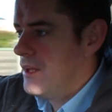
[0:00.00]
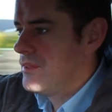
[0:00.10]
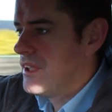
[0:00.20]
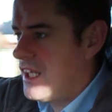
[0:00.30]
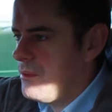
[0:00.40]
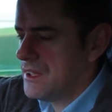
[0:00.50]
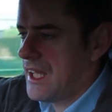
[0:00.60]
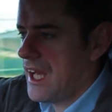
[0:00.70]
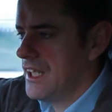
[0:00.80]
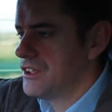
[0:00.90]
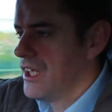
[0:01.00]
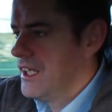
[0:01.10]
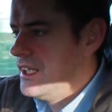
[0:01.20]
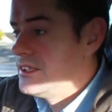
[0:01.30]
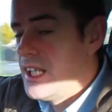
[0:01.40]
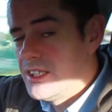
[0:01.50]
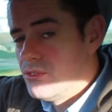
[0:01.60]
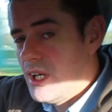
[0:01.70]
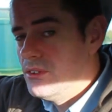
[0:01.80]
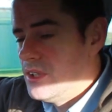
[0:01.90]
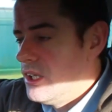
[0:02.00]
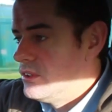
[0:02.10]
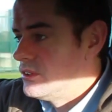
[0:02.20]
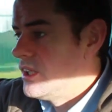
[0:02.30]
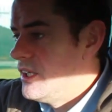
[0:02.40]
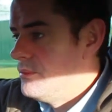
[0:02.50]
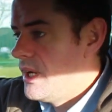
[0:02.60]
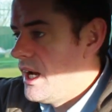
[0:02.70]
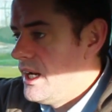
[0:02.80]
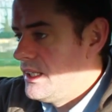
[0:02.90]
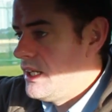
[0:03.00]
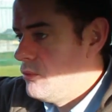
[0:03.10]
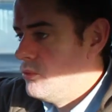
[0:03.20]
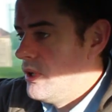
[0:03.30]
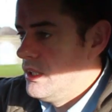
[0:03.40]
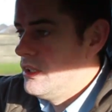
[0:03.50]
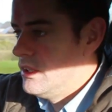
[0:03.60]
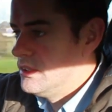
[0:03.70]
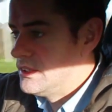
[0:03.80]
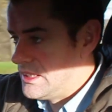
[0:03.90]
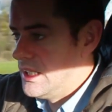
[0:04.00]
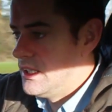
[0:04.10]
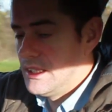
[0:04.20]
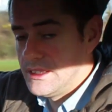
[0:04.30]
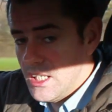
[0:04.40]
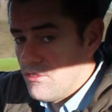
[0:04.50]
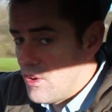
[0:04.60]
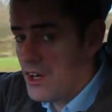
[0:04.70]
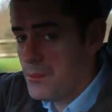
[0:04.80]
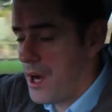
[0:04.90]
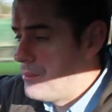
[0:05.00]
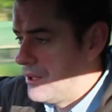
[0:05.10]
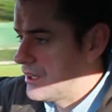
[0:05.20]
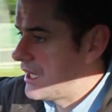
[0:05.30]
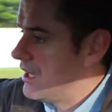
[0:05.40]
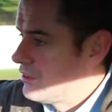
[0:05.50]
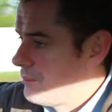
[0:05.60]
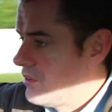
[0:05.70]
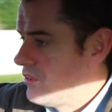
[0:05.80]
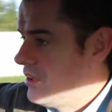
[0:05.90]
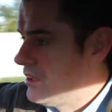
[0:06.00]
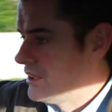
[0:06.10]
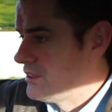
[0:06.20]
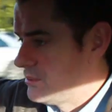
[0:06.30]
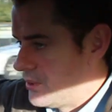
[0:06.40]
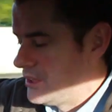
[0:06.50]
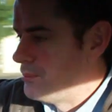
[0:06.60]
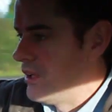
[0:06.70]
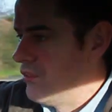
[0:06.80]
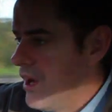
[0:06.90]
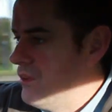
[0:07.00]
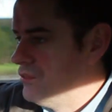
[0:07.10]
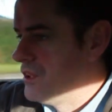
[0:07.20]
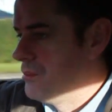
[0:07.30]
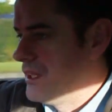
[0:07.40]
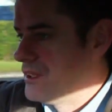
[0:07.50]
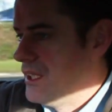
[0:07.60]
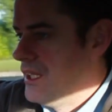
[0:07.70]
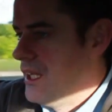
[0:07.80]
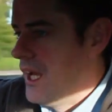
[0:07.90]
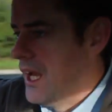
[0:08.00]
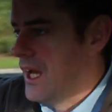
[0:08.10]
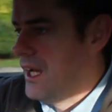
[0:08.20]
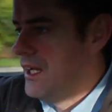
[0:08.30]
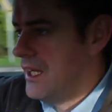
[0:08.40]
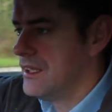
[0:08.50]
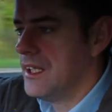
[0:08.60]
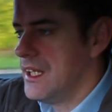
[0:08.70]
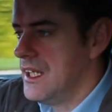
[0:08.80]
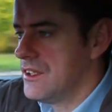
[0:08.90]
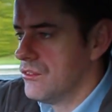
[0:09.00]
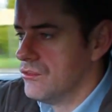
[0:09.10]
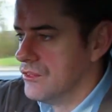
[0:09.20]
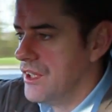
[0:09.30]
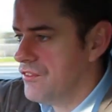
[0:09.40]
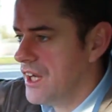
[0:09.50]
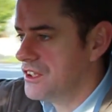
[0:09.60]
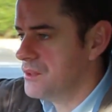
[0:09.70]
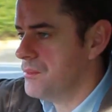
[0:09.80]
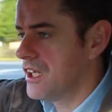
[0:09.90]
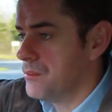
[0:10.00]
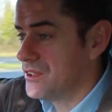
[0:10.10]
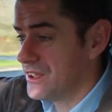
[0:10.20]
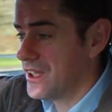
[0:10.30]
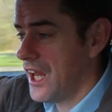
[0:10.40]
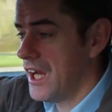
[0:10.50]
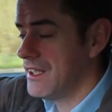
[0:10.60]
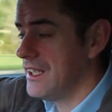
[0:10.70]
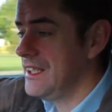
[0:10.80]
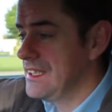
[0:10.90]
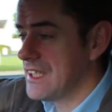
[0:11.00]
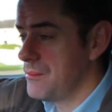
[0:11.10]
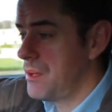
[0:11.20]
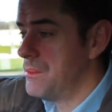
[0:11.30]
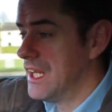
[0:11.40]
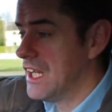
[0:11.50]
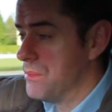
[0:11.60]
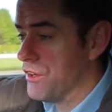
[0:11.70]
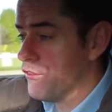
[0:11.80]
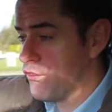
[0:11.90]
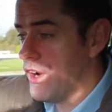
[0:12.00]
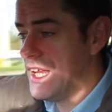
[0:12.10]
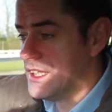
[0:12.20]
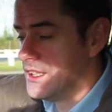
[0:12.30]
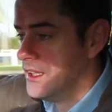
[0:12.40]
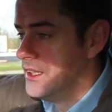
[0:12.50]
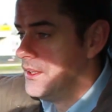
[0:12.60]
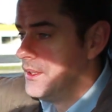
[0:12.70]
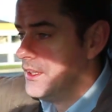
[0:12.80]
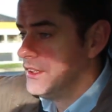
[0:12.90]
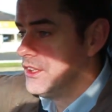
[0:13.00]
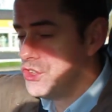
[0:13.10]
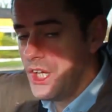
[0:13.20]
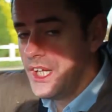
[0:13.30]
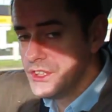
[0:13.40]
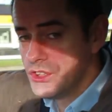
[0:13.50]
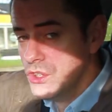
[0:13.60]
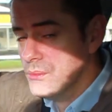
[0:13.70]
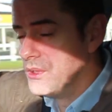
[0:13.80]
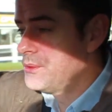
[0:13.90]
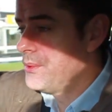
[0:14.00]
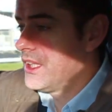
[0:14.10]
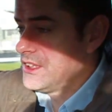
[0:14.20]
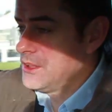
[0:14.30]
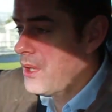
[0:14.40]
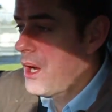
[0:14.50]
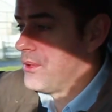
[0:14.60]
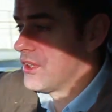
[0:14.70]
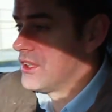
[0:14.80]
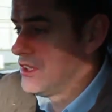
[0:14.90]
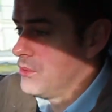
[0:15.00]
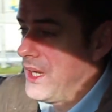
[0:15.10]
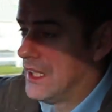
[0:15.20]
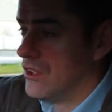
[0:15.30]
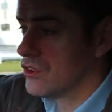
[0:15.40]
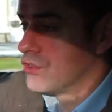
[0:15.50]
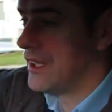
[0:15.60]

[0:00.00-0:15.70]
The thing about the Qashqai is it's around a long time and it's still a very popular car, don't get me wrong, but it's been around a bit. And they need to refresh the model, but I think Nissan might be a little bit afraid to change it too much because it's popular because of the way it looks right